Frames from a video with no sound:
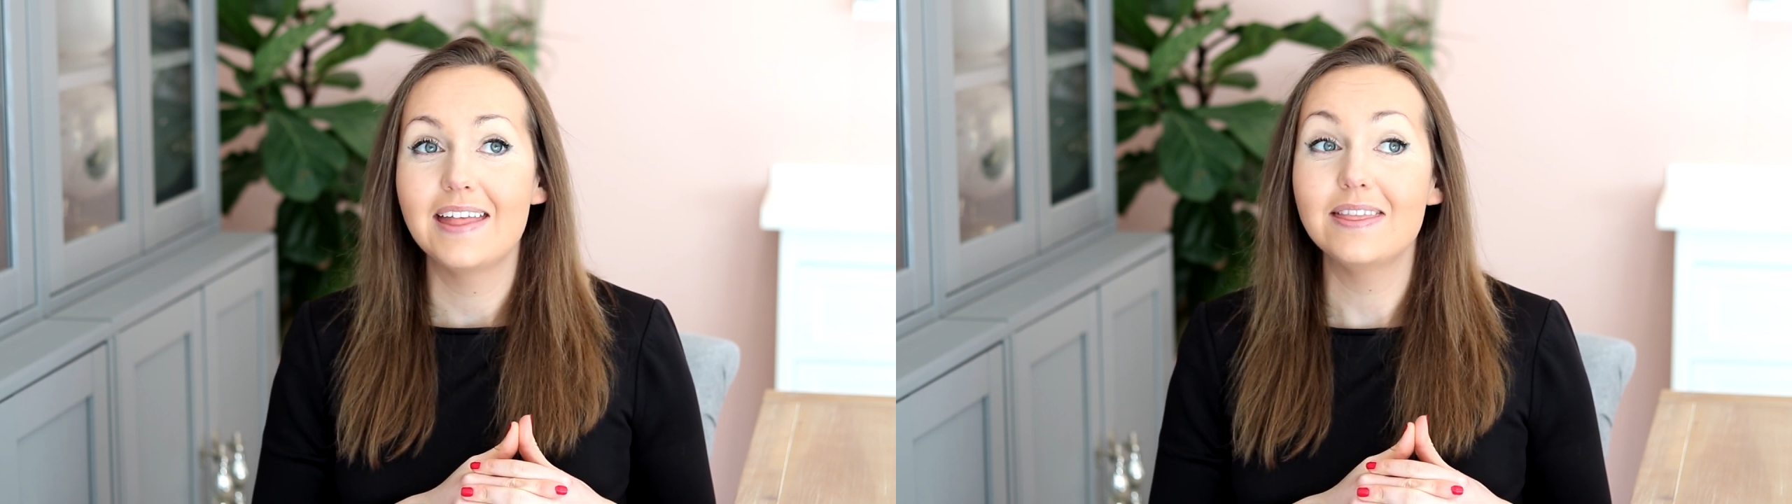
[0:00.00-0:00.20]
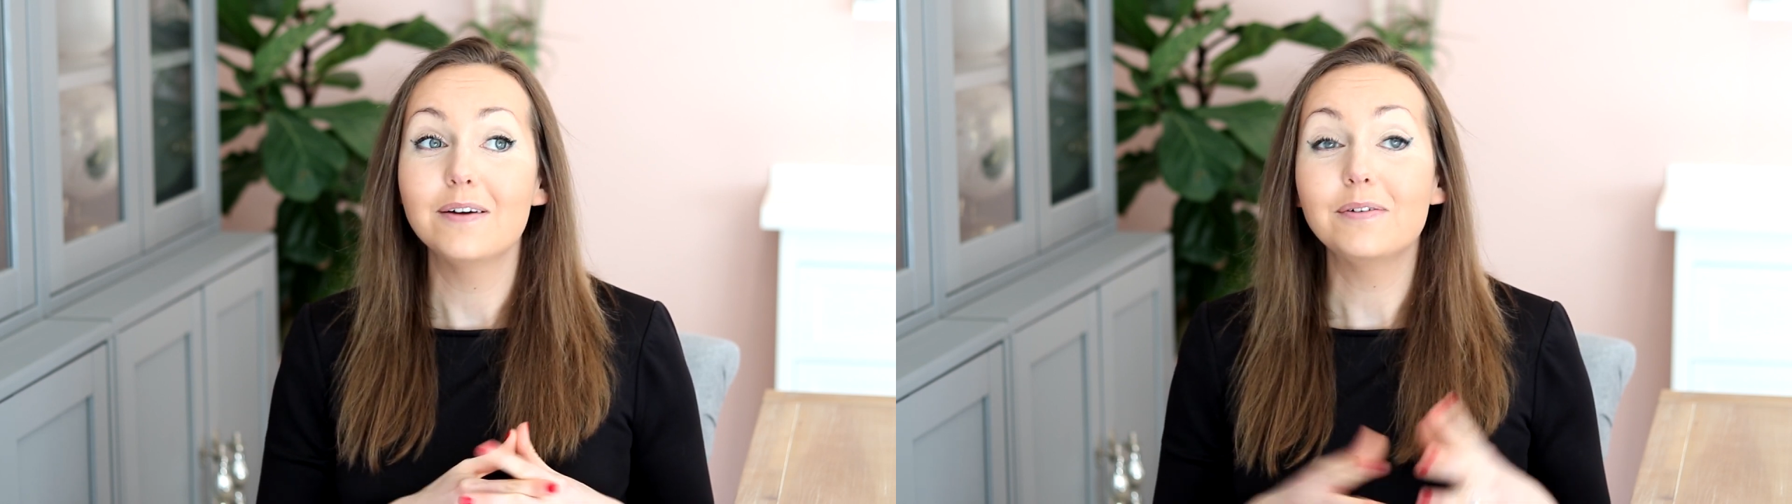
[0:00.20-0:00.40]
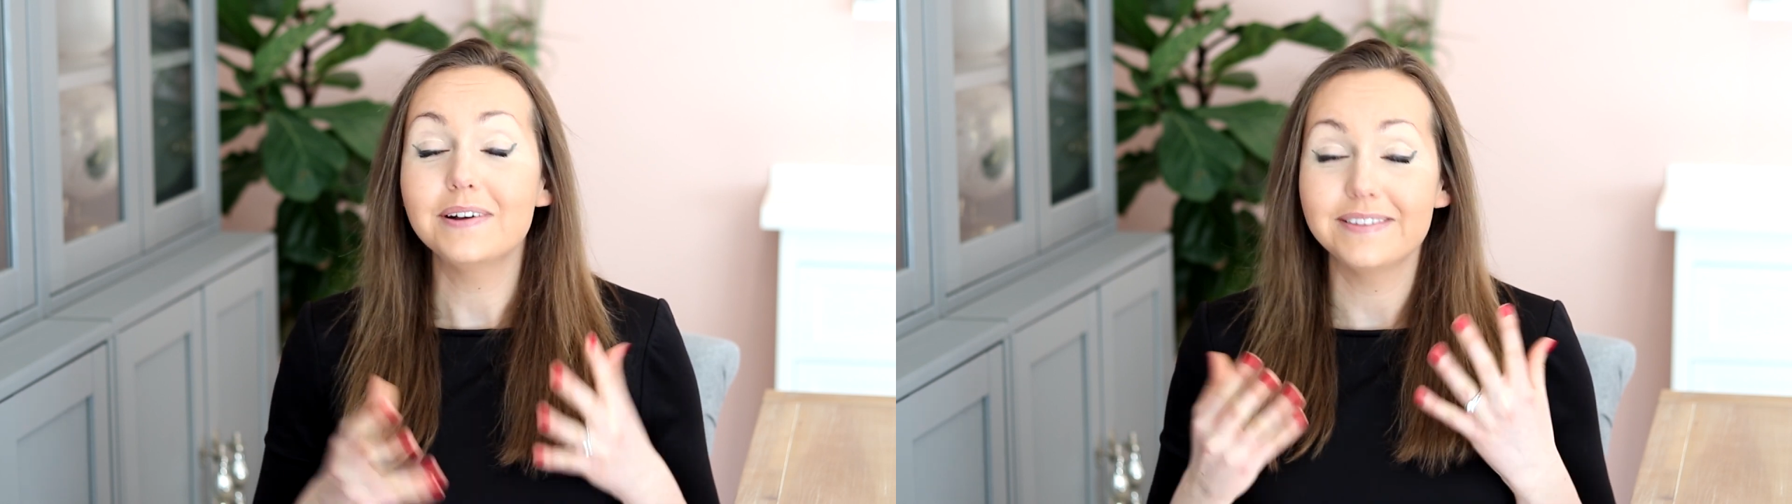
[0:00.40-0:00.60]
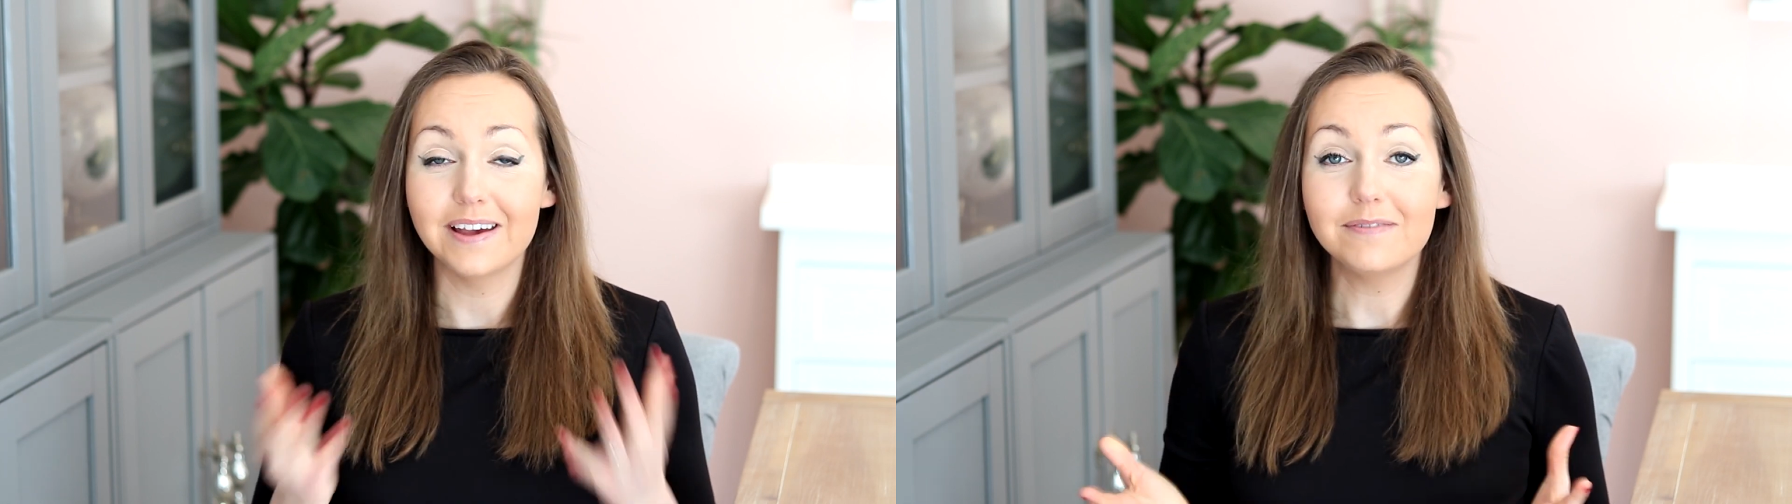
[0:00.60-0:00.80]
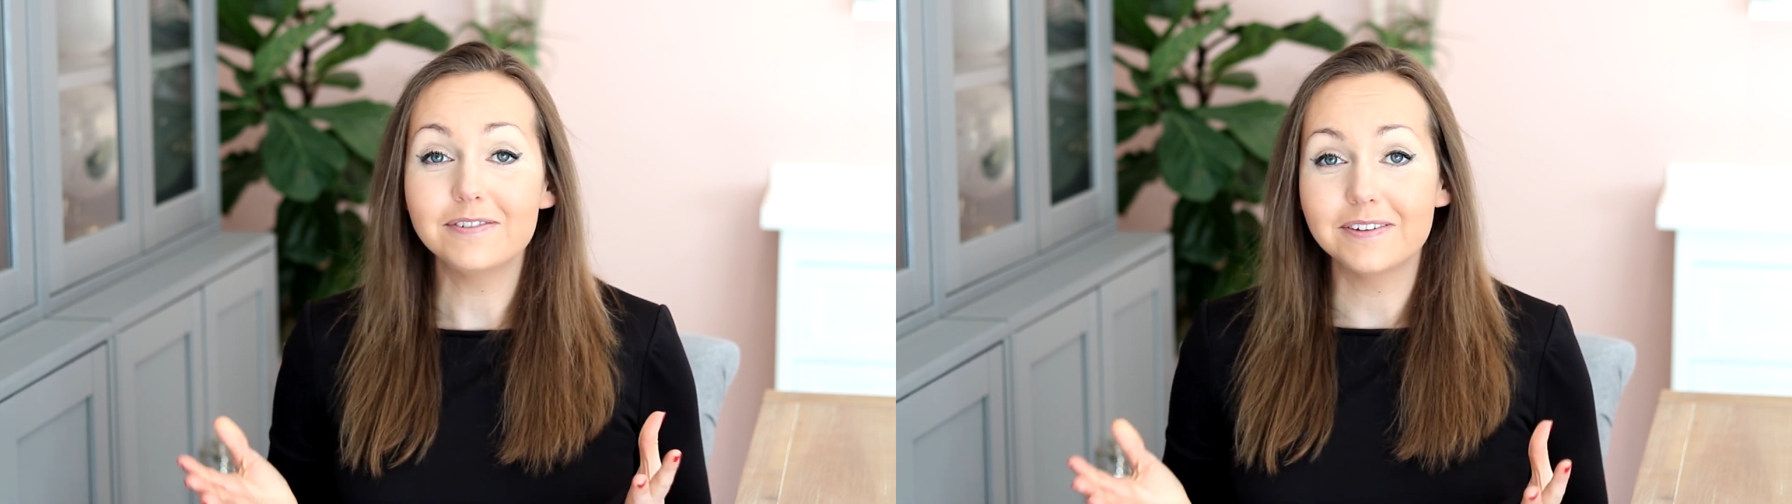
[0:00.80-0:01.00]
there were
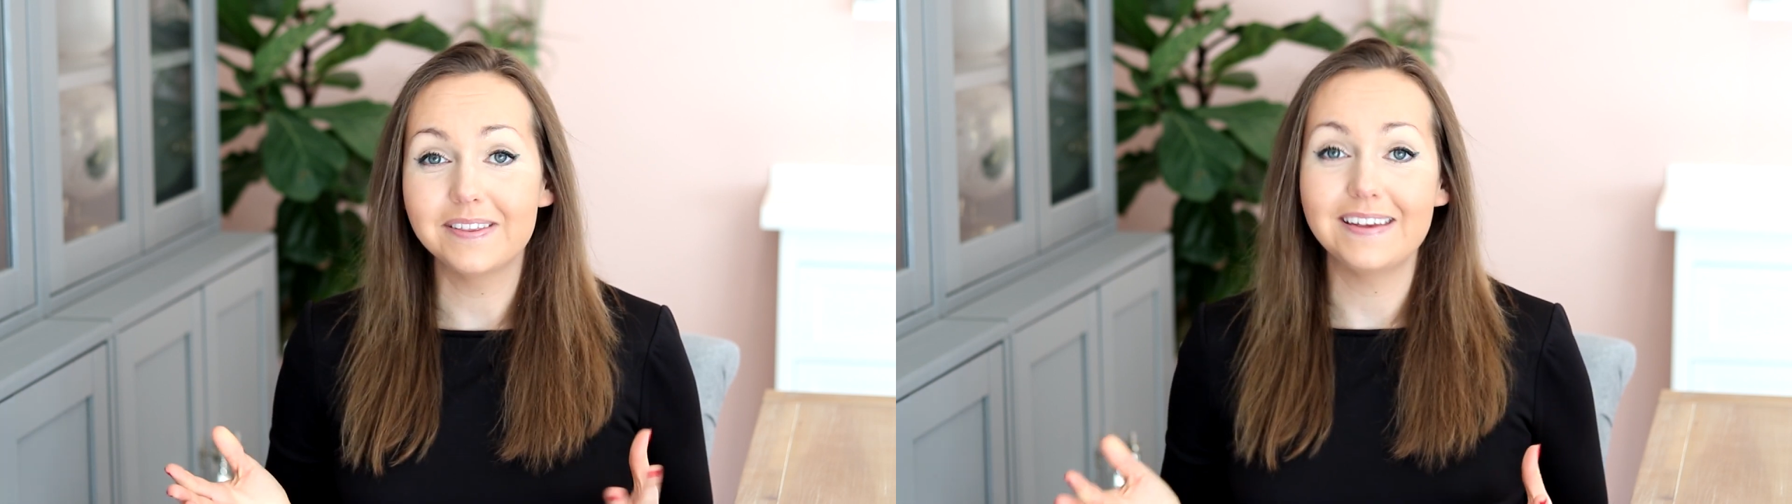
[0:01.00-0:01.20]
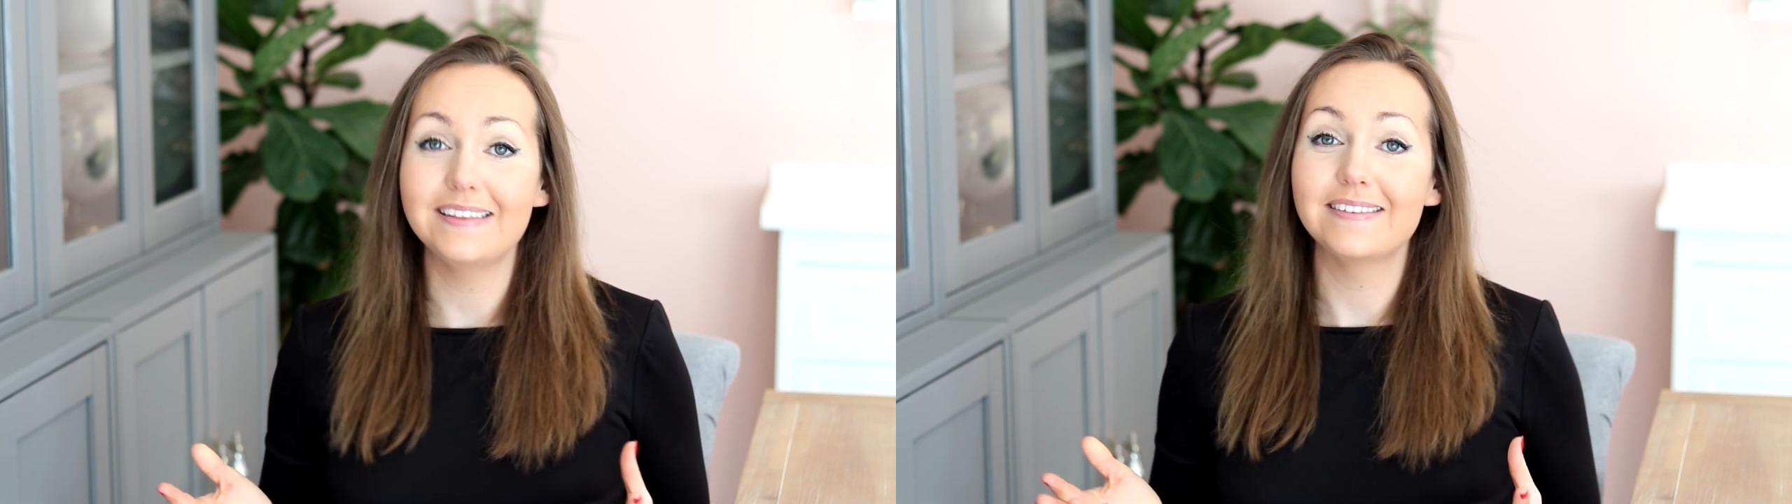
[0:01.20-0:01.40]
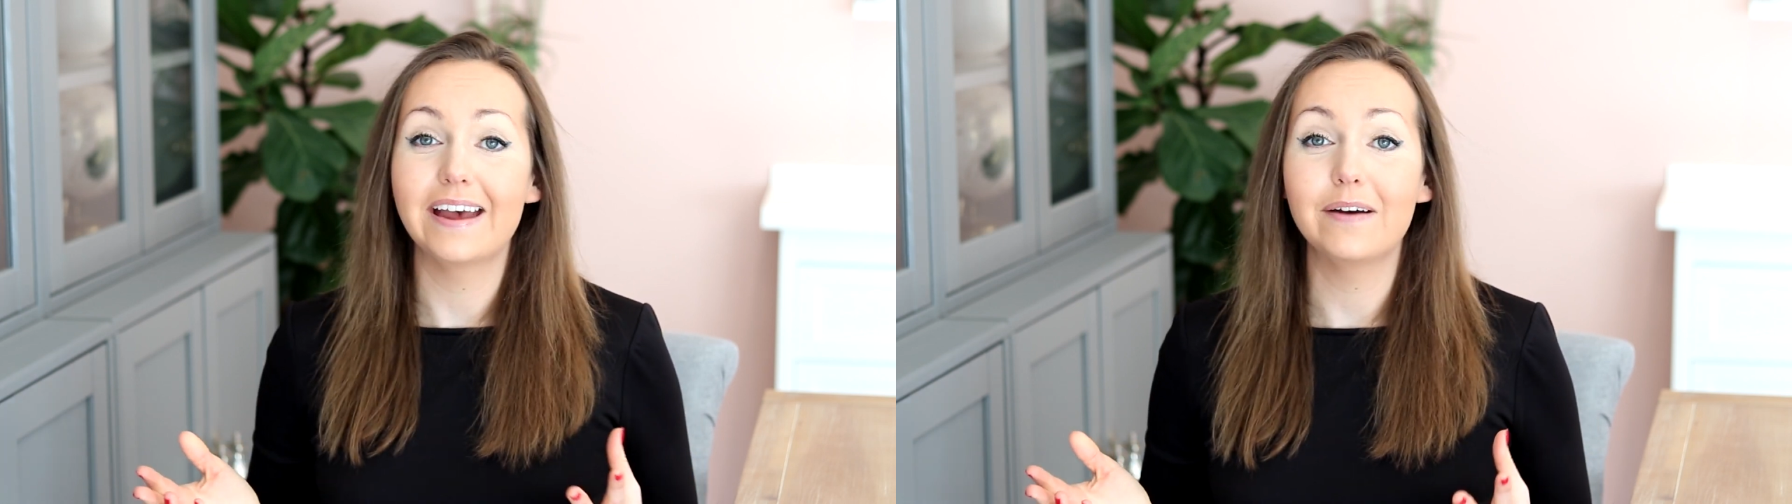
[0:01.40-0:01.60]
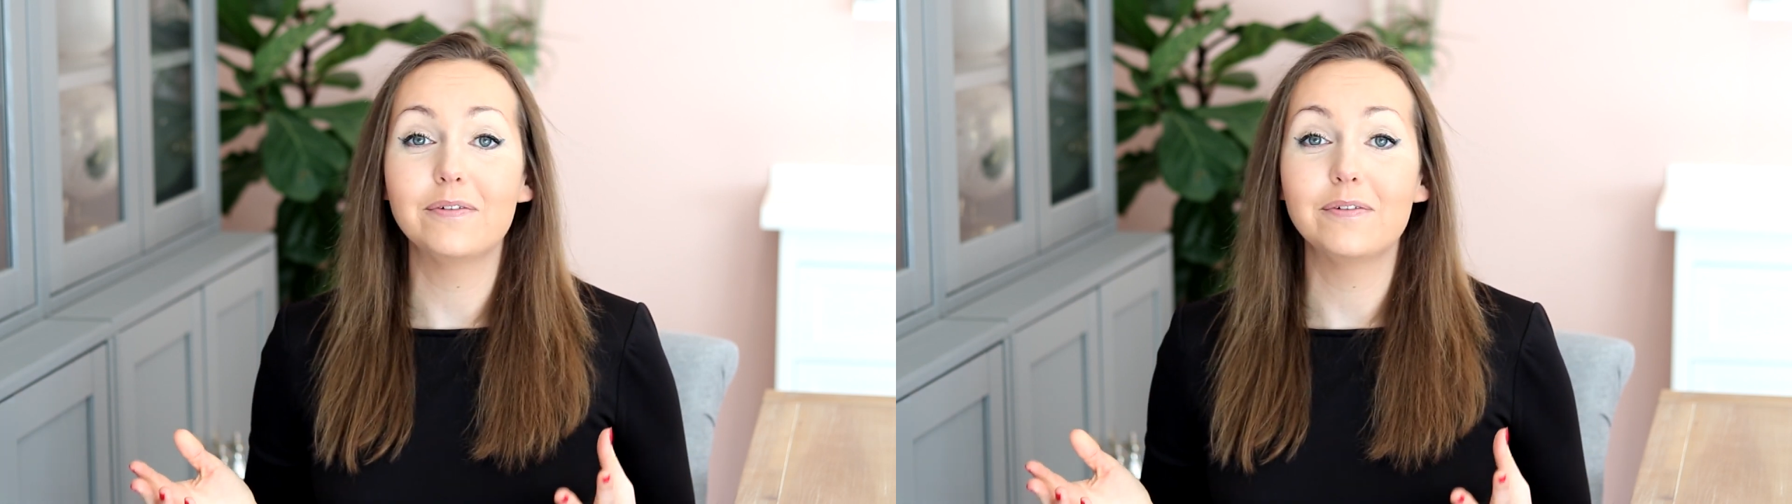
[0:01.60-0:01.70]
several things that